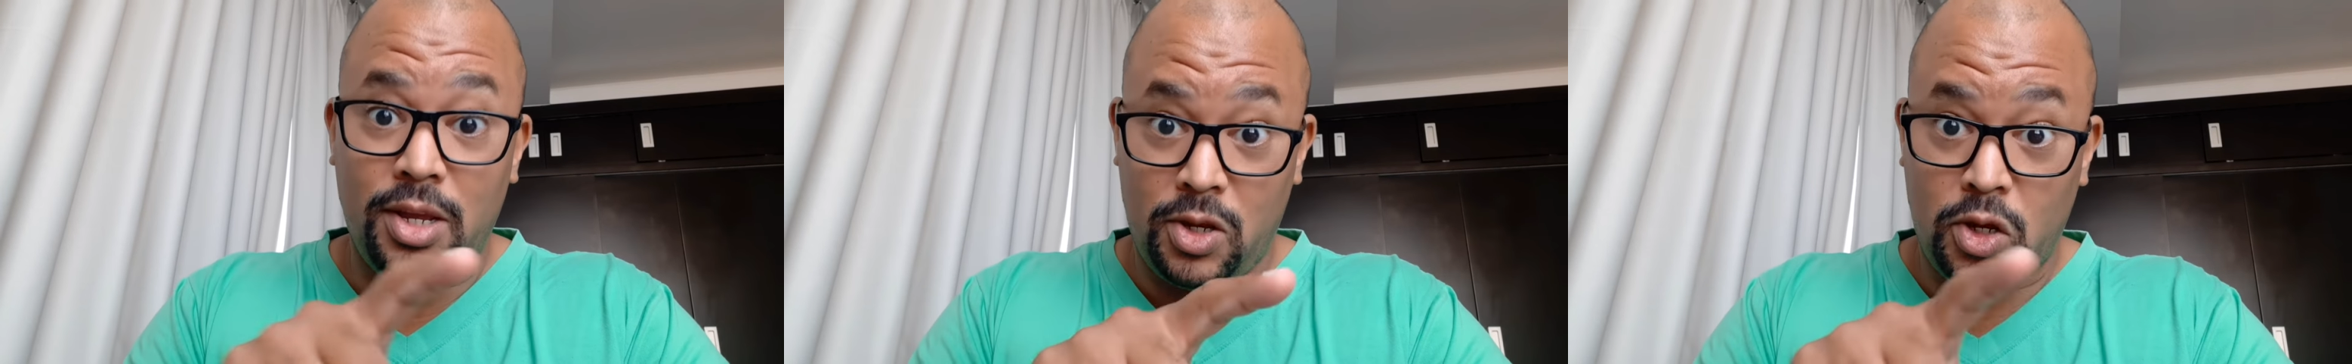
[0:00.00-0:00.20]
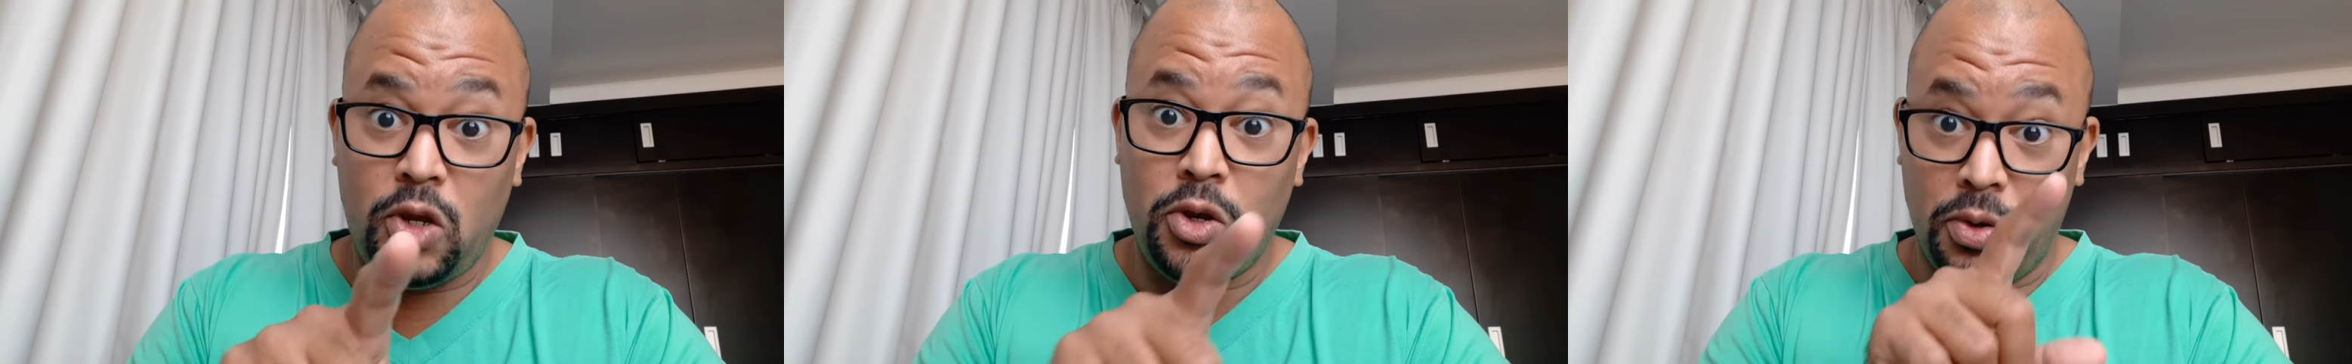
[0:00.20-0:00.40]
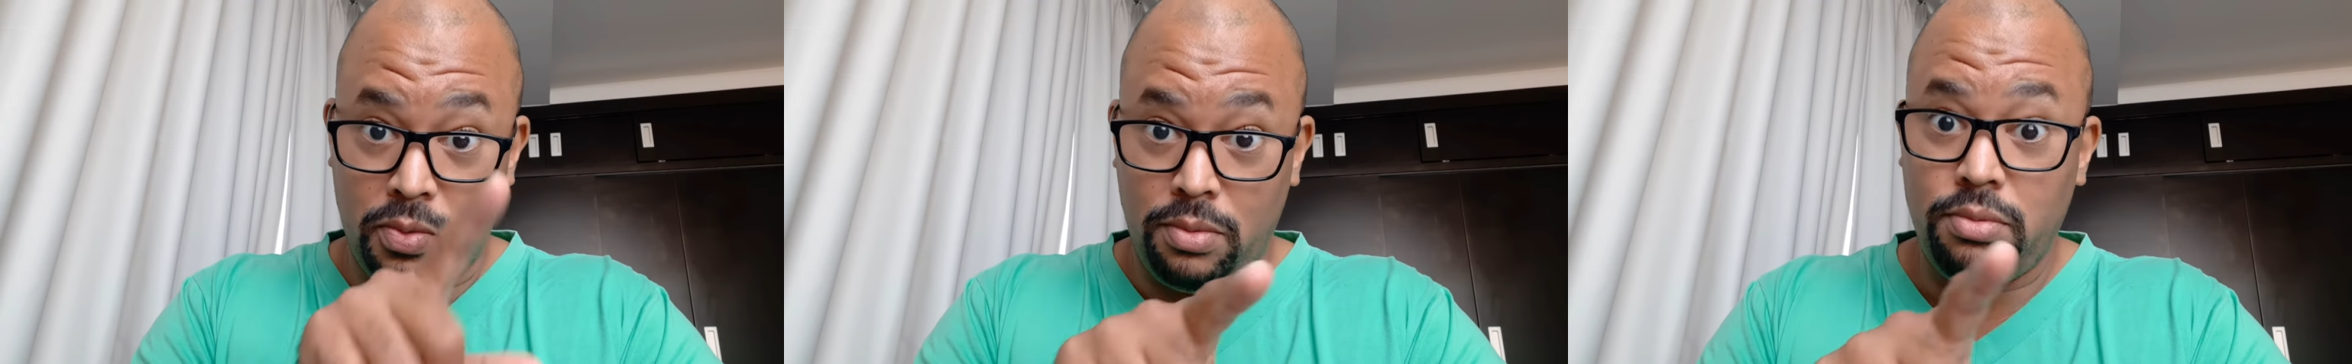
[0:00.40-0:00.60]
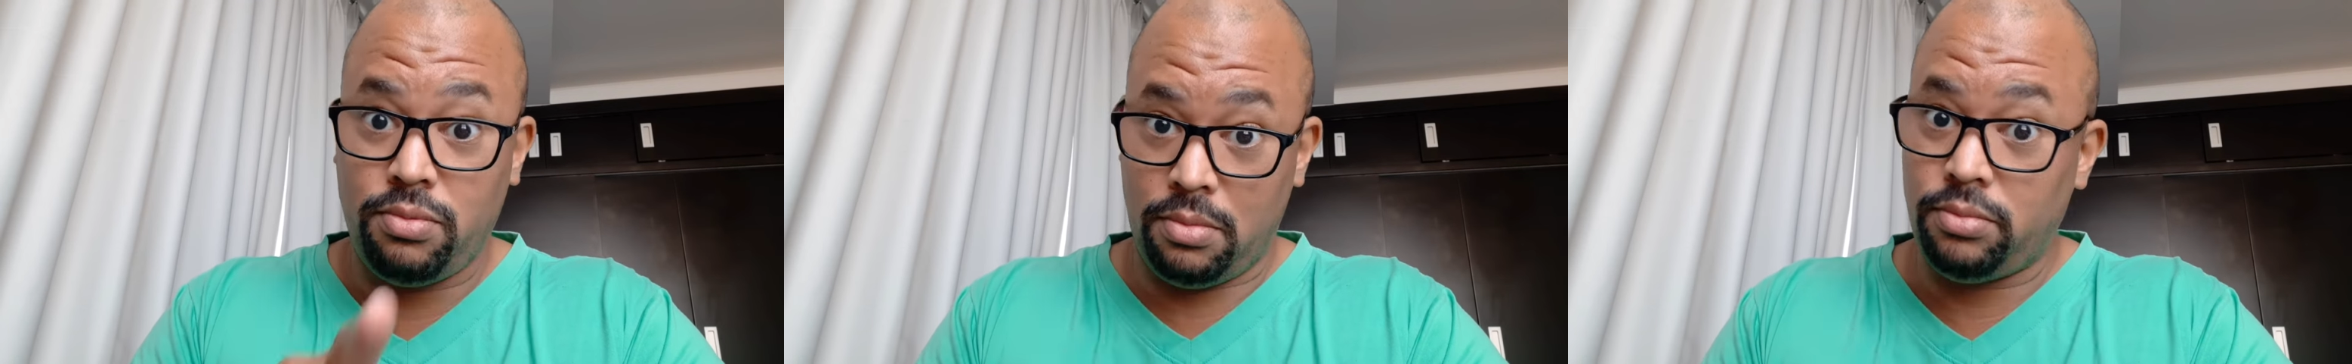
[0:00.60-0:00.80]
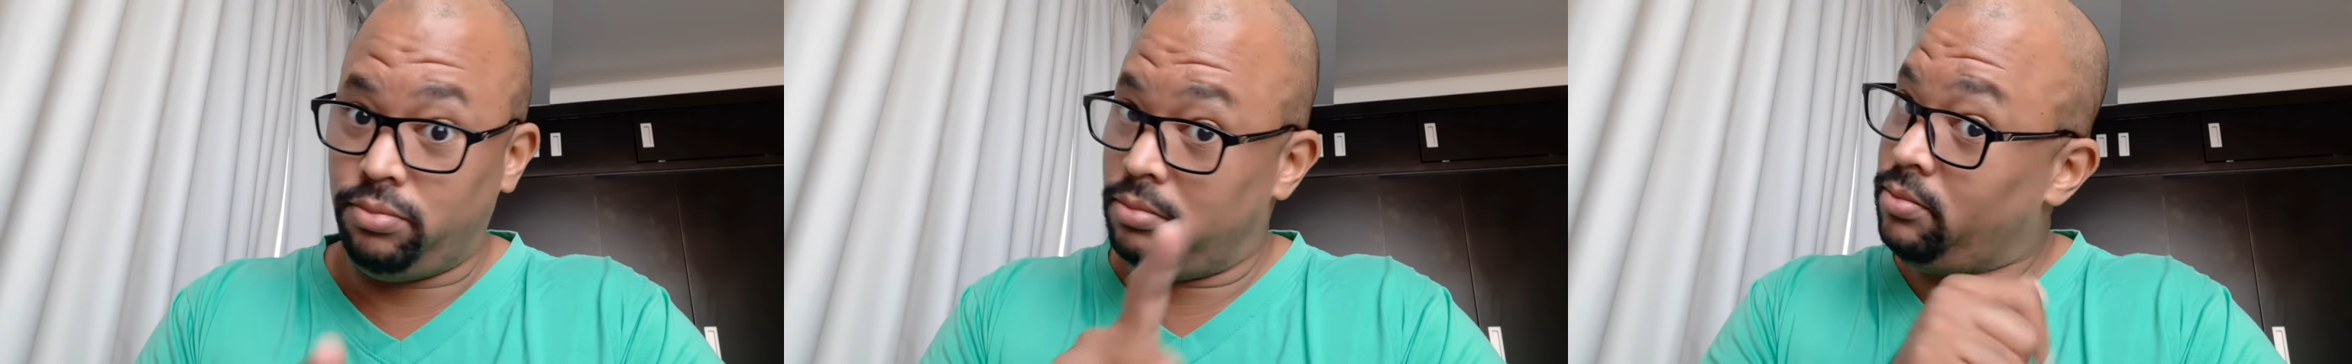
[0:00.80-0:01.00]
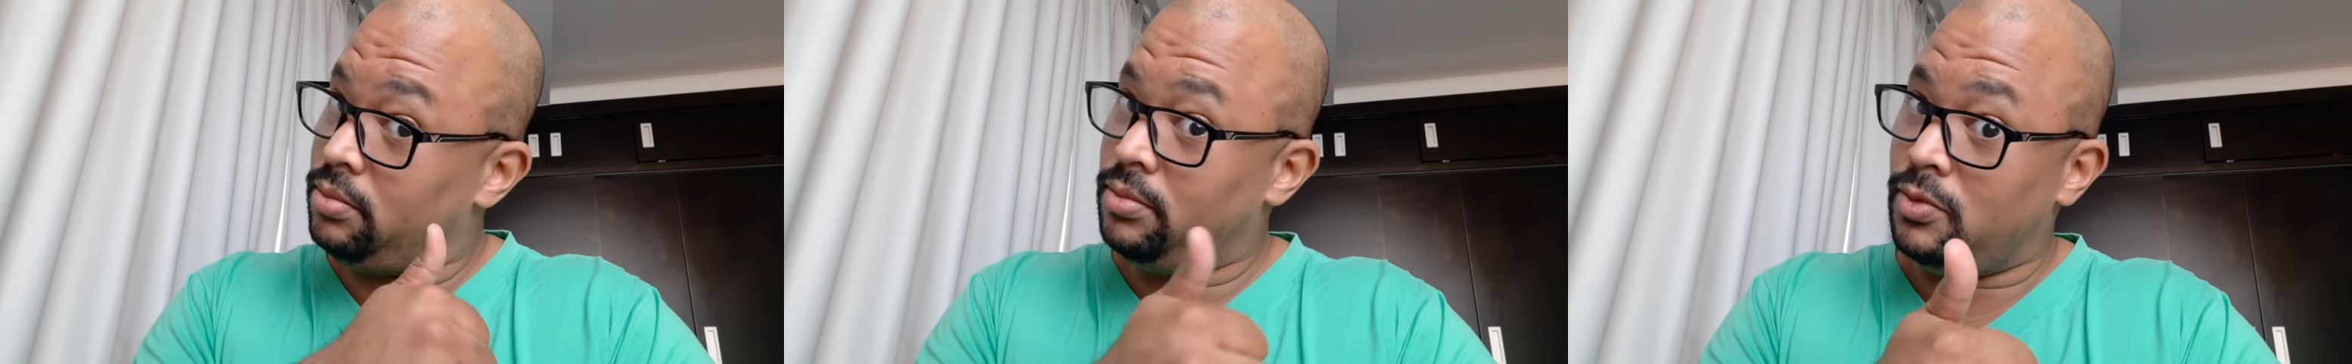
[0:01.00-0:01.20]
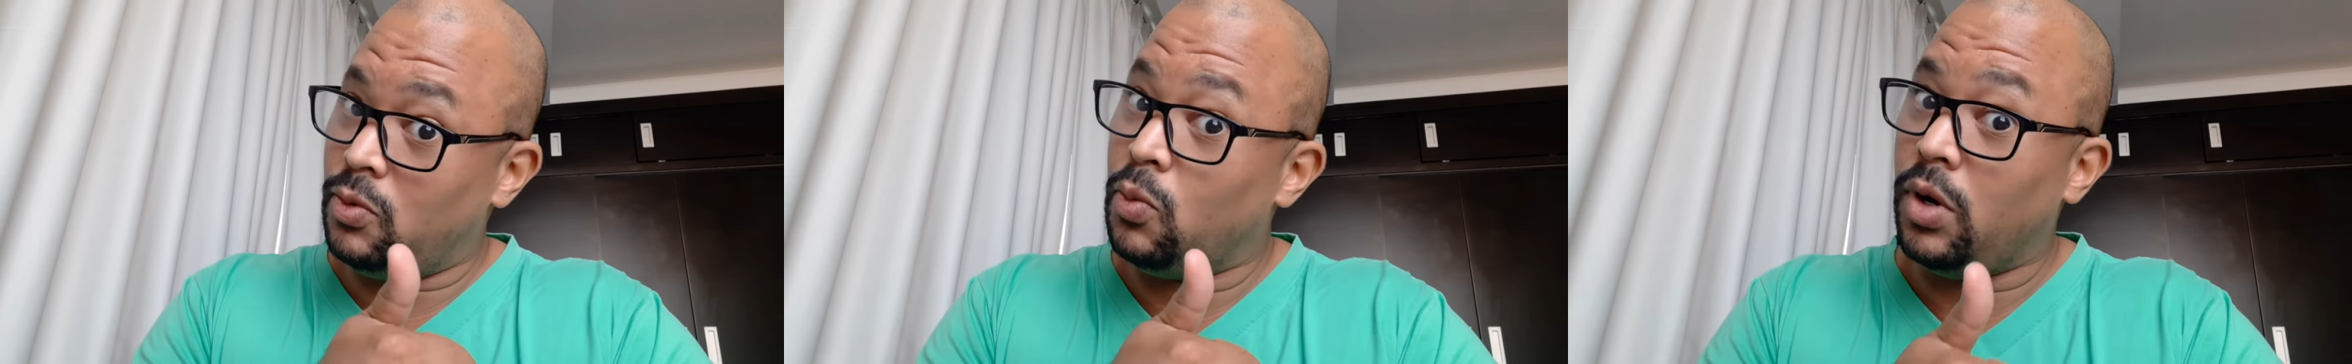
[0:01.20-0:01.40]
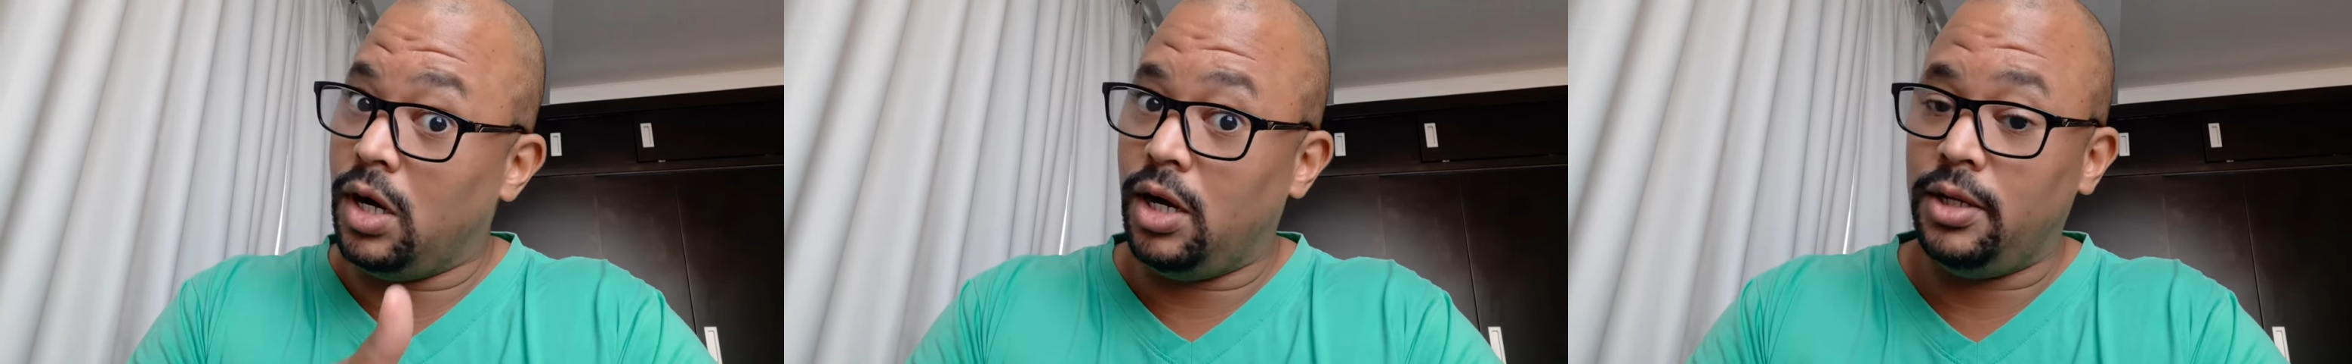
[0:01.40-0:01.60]
Q.
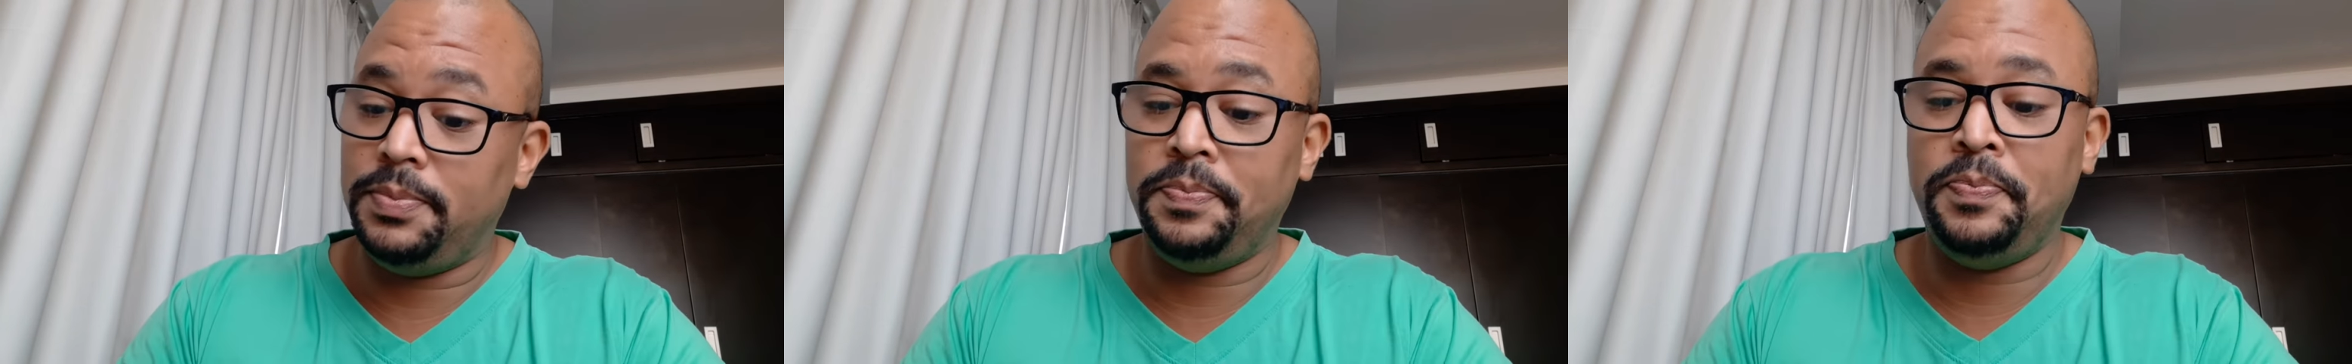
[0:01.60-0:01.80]
Whoa.